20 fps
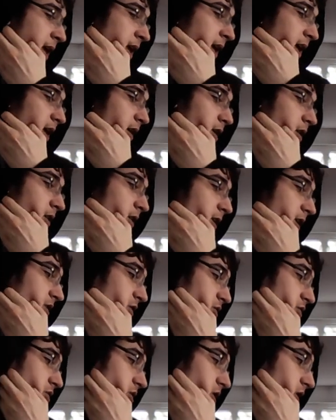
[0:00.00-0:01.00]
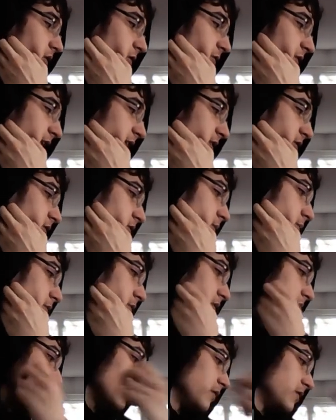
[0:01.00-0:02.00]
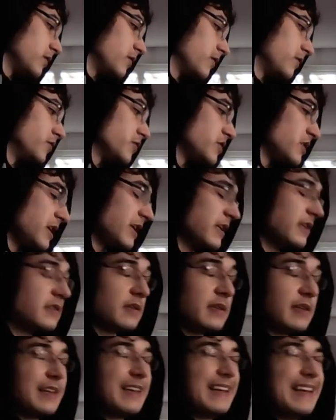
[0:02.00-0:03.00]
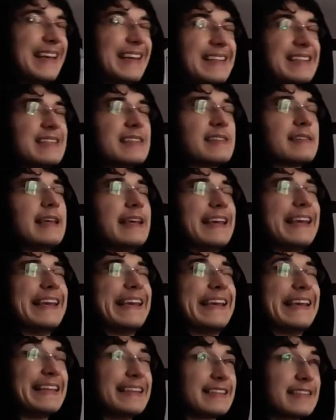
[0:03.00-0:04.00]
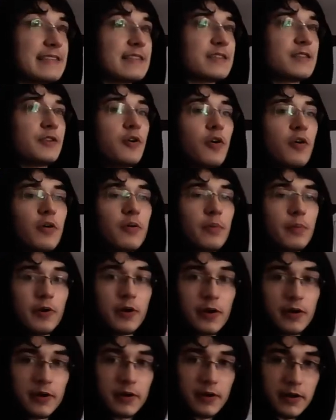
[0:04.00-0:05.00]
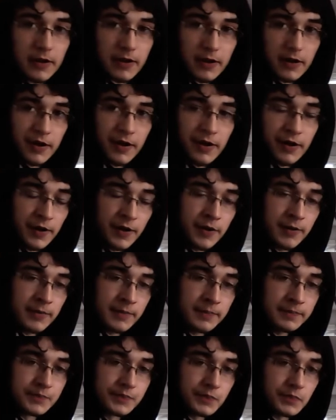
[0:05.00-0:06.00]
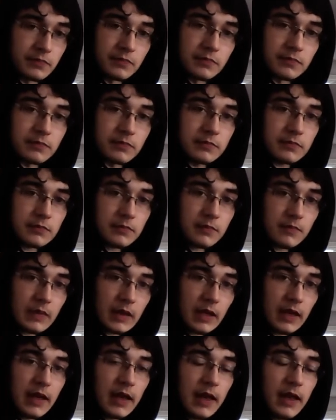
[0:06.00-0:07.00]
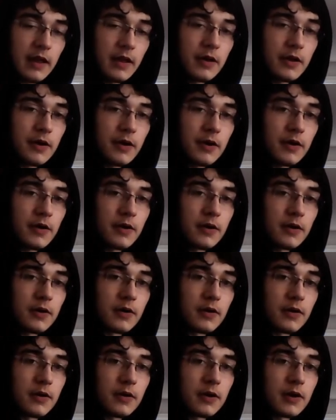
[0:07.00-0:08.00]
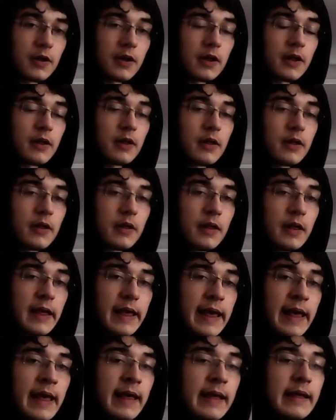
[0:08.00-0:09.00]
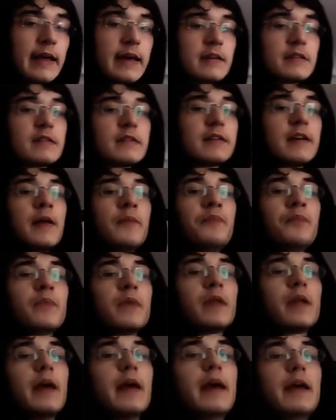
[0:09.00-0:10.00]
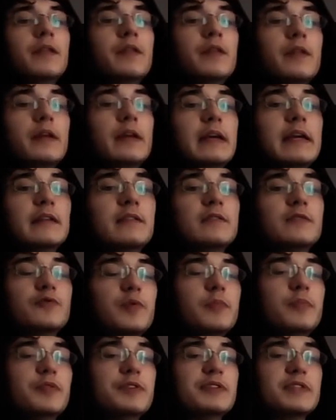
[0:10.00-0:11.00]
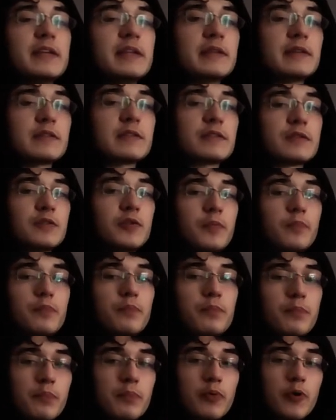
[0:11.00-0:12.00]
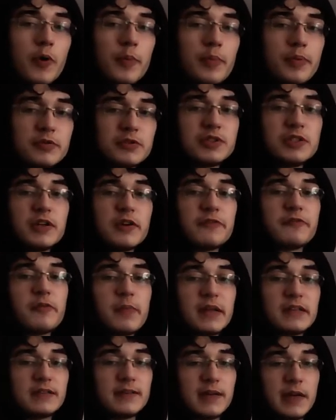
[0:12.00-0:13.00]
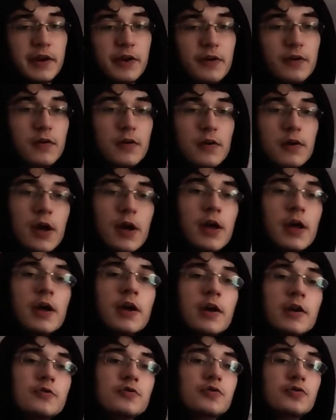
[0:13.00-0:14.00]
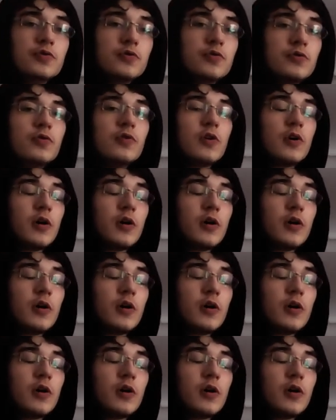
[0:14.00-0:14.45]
It's usually a vector, but obviously it's norm. Um, uh, yes, and it represents the property of a material to